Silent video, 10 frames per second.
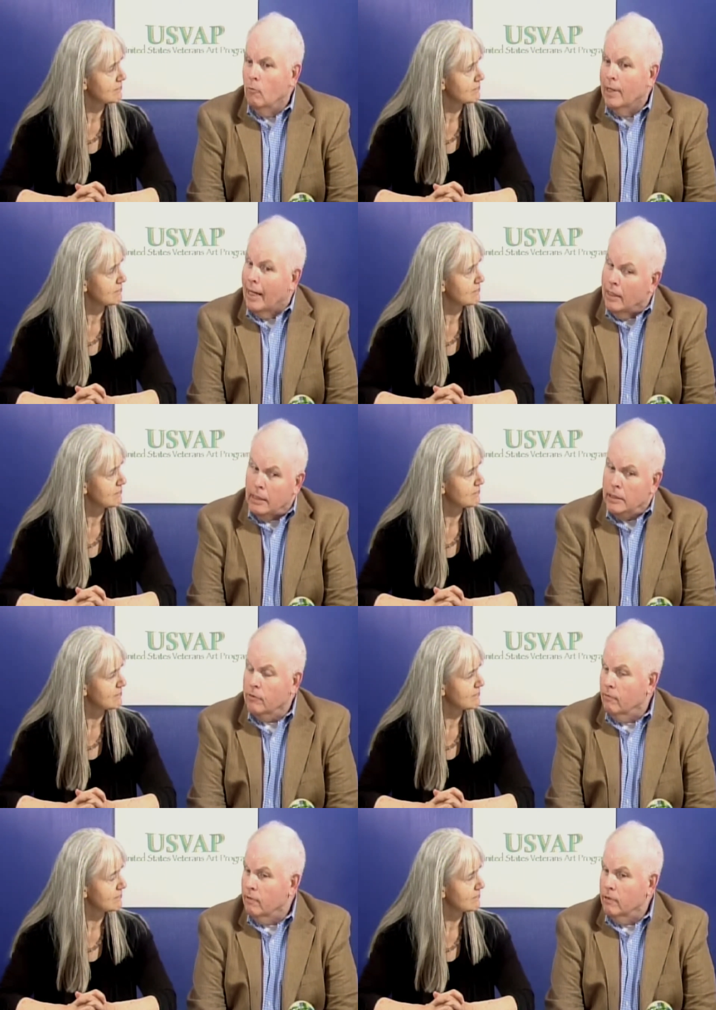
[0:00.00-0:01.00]
Speaker 1: what I like
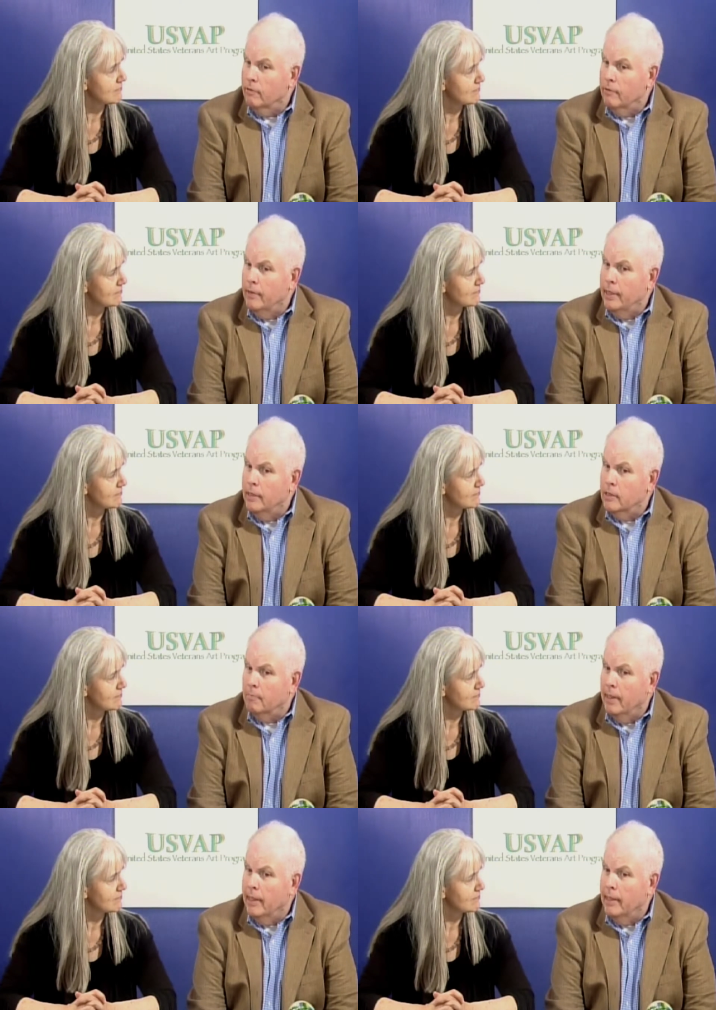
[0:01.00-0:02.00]
to refer to
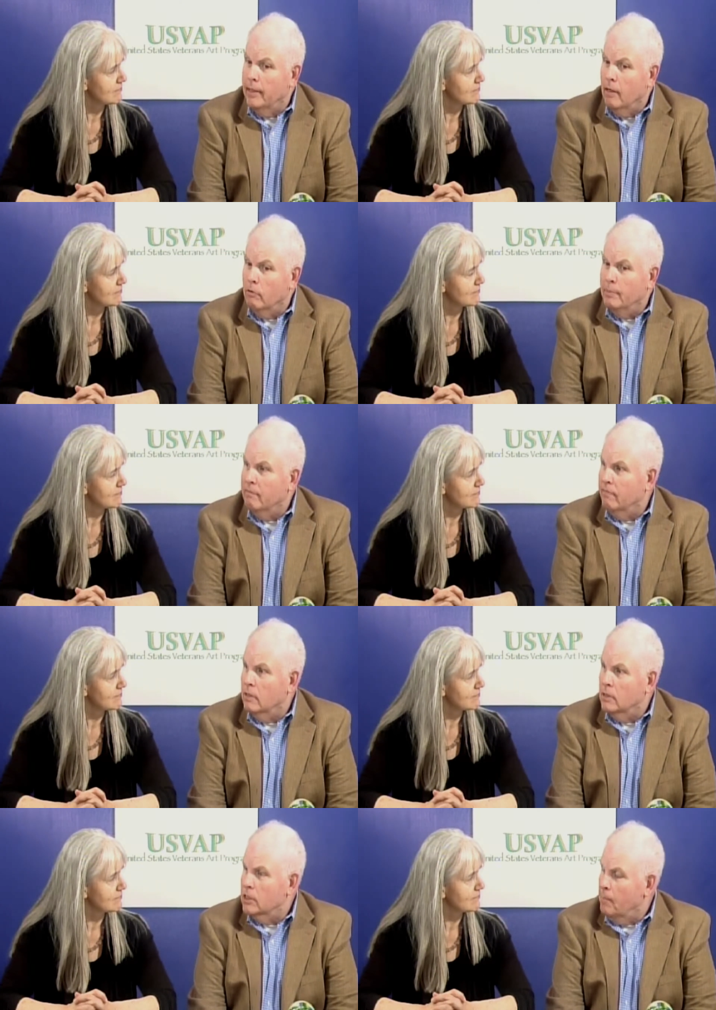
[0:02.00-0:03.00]
is my
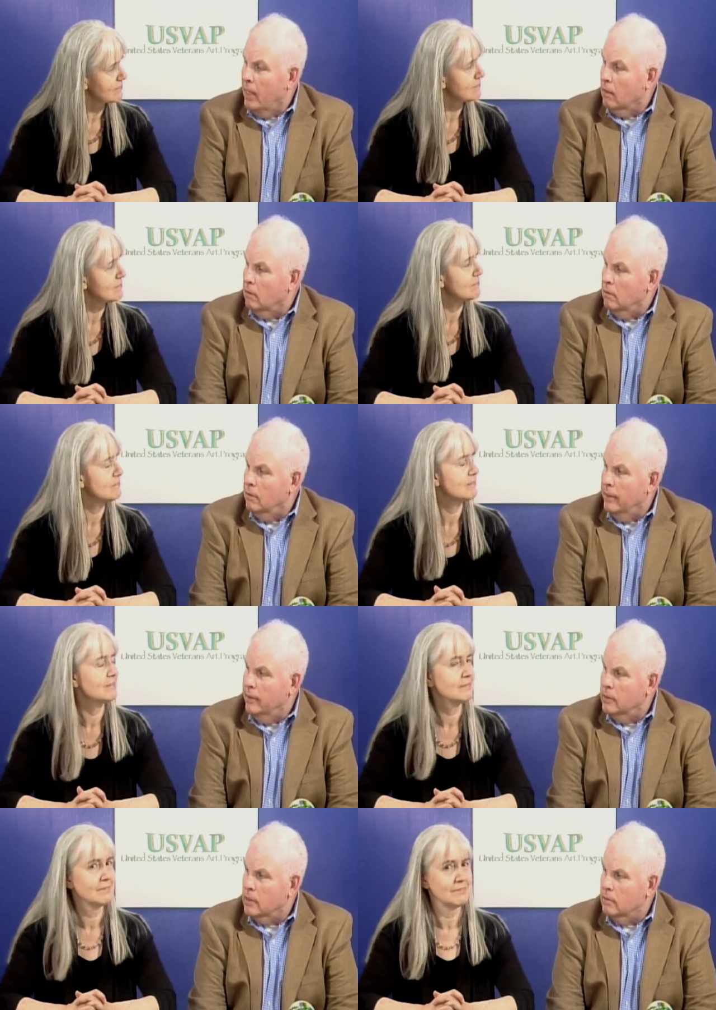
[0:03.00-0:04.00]
government-funded sabbatical
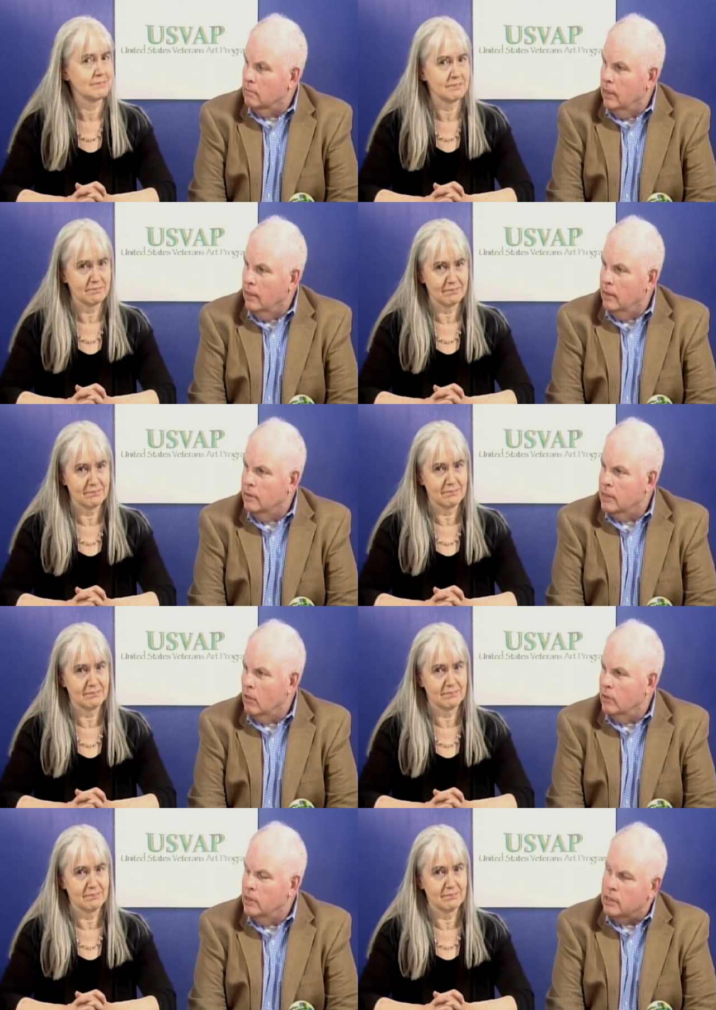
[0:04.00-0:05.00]
in
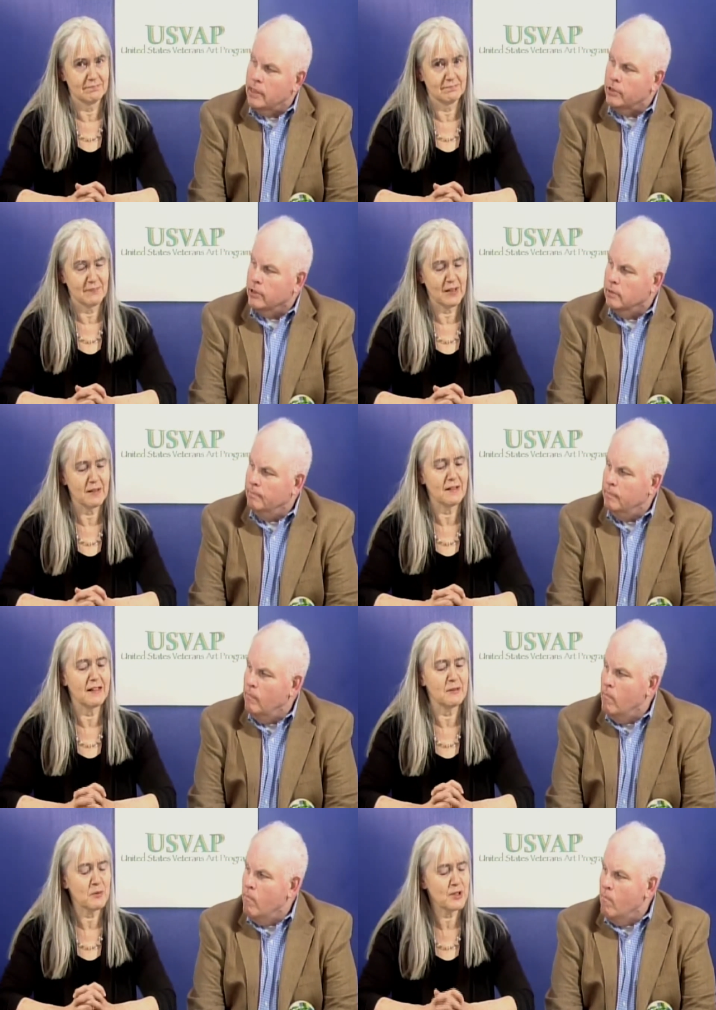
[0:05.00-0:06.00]
Southeast Asia.
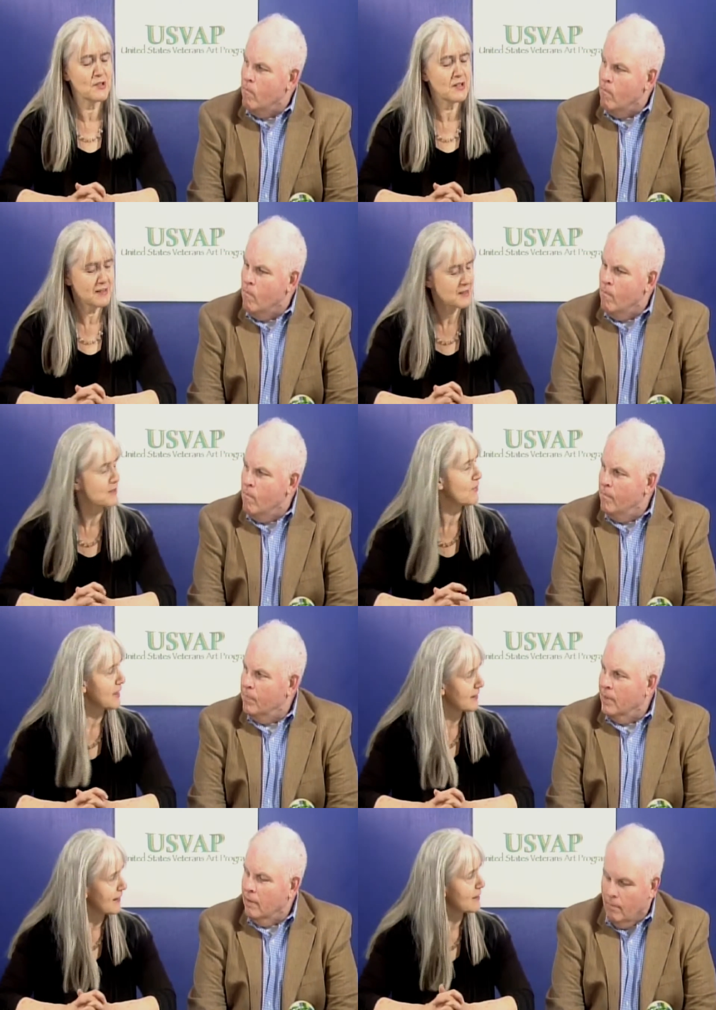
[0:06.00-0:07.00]
Speaker 2: Which is in
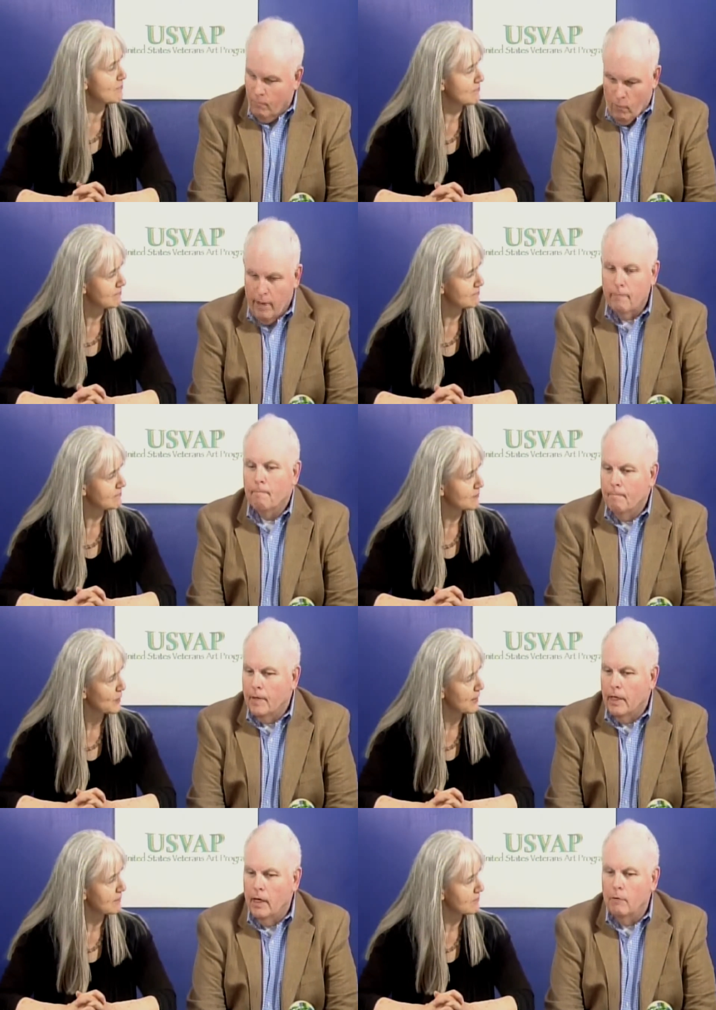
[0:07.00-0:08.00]
Vietnam. Right.
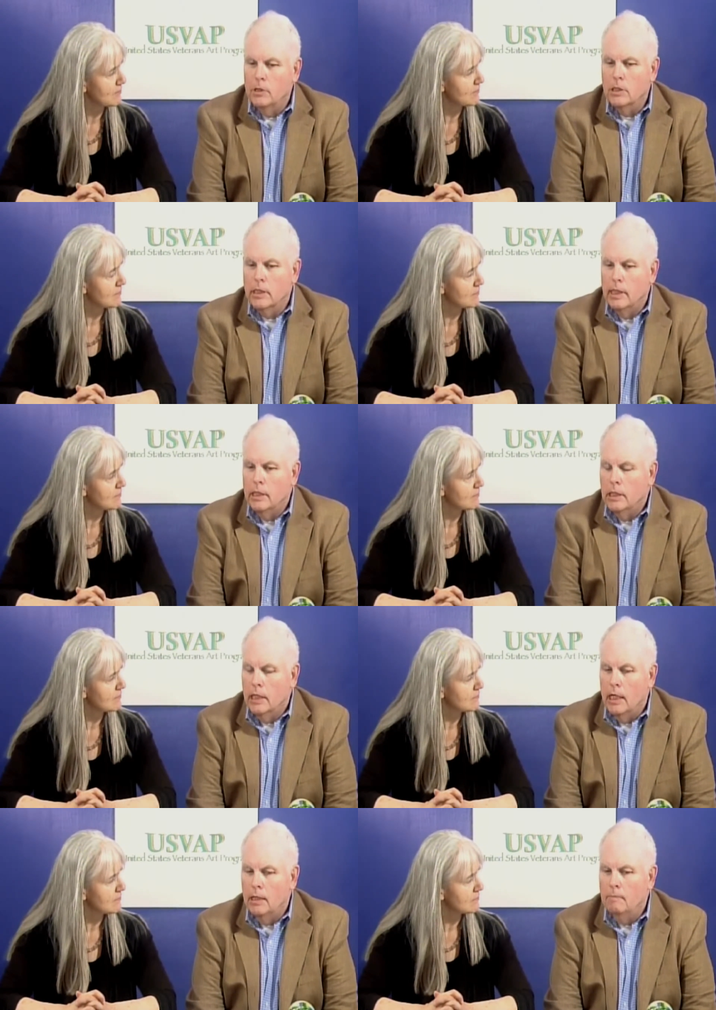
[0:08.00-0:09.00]
Speaker 1: I was
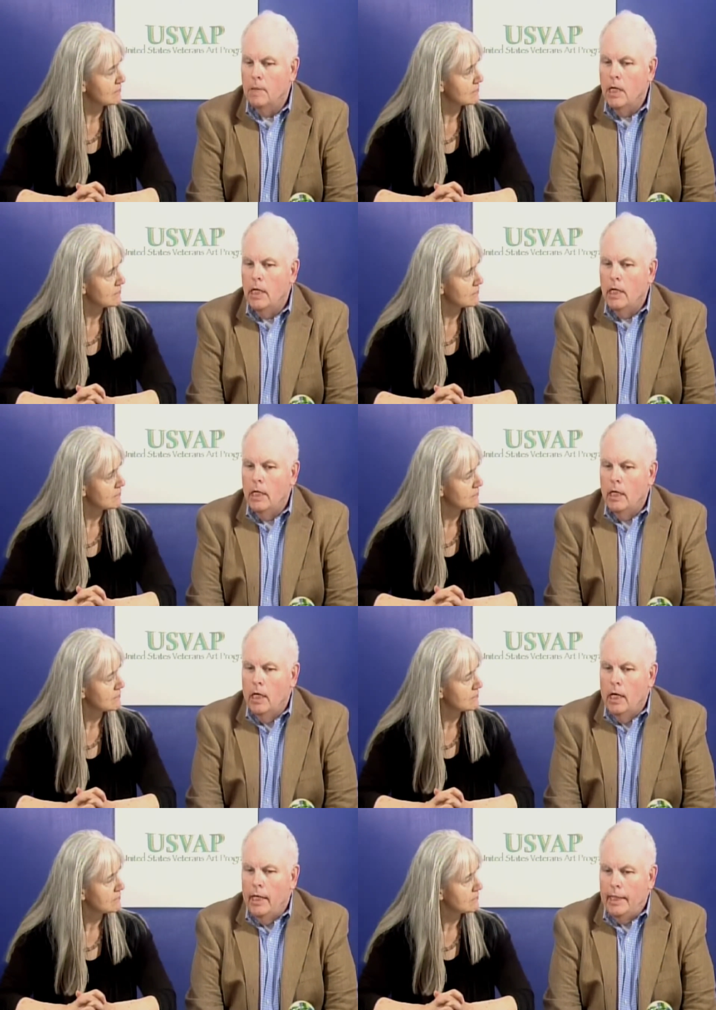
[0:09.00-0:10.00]
in
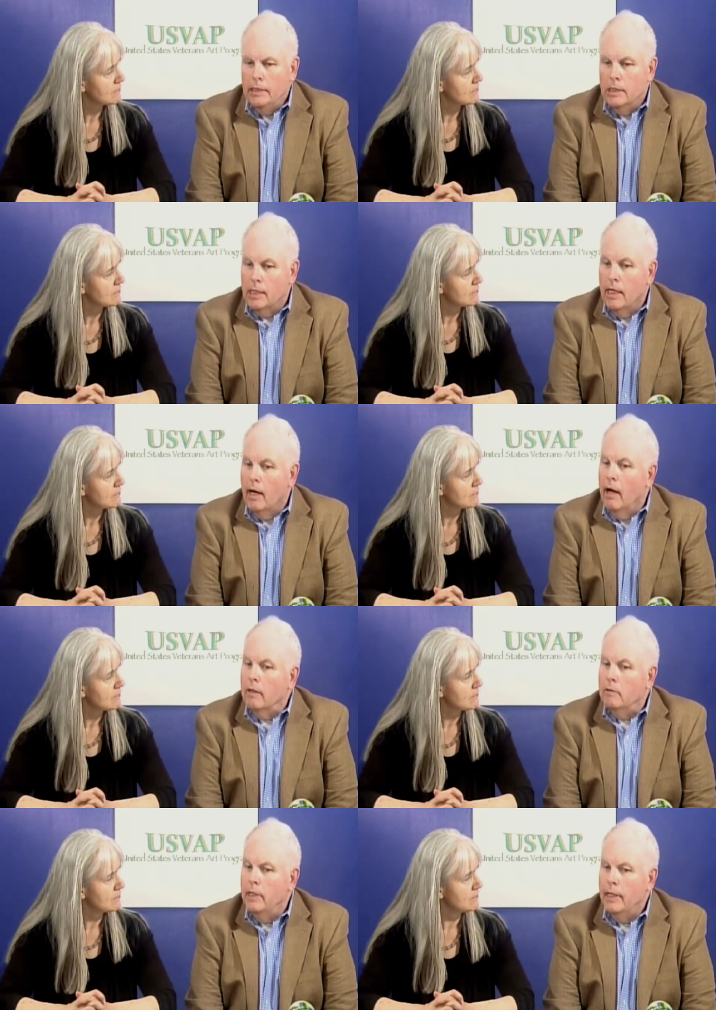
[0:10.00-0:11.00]

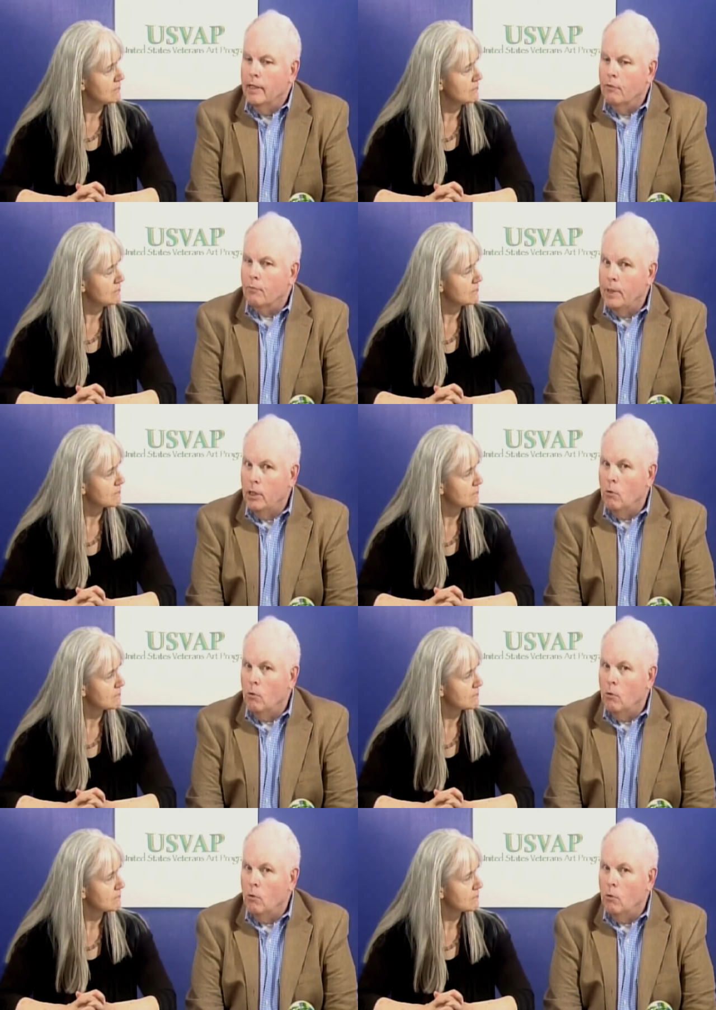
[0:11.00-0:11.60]
Zeon in III